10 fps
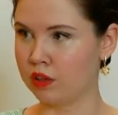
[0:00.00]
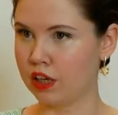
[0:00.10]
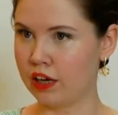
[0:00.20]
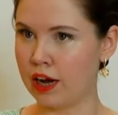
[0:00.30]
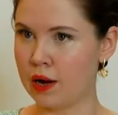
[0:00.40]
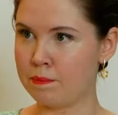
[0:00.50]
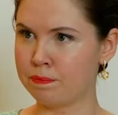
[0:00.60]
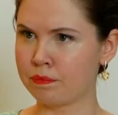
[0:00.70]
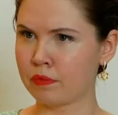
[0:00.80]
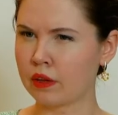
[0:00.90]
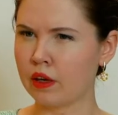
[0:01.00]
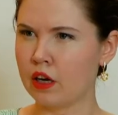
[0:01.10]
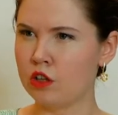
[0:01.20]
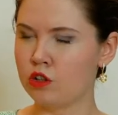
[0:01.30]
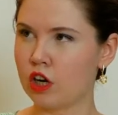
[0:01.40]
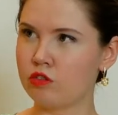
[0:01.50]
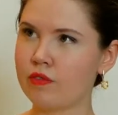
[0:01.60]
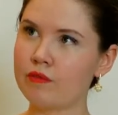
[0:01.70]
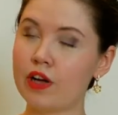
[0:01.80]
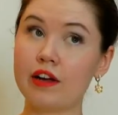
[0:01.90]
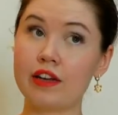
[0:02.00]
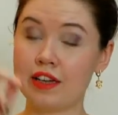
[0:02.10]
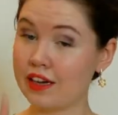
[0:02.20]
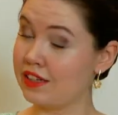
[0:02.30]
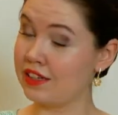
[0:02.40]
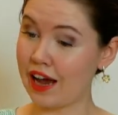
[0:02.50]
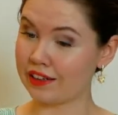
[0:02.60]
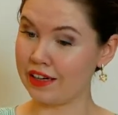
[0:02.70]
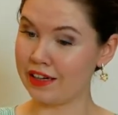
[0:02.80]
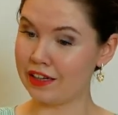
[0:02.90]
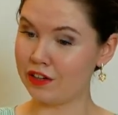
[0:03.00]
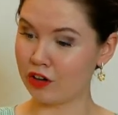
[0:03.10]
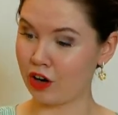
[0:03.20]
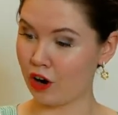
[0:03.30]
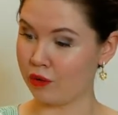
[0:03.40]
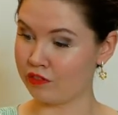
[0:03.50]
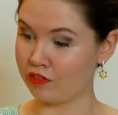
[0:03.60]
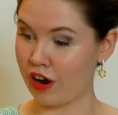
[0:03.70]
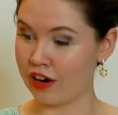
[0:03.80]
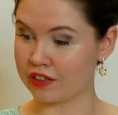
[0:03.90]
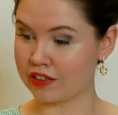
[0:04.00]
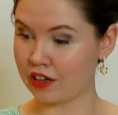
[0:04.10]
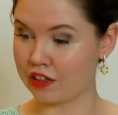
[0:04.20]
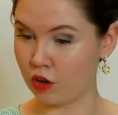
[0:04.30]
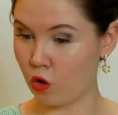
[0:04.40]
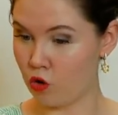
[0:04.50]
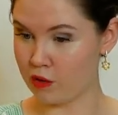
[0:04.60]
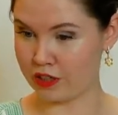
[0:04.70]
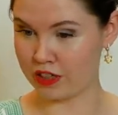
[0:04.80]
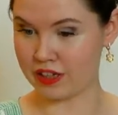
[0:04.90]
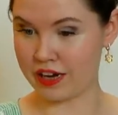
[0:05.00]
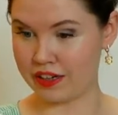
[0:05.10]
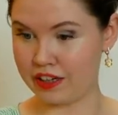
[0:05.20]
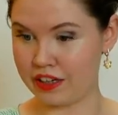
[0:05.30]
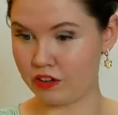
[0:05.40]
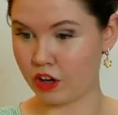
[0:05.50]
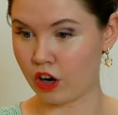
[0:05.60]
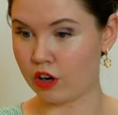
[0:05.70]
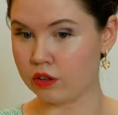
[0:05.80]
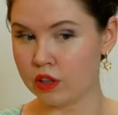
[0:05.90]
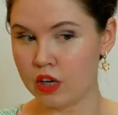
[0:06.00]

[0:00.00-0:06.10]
do you guys remember, exactly a year ago, in fact, I think almost exactly a year ago,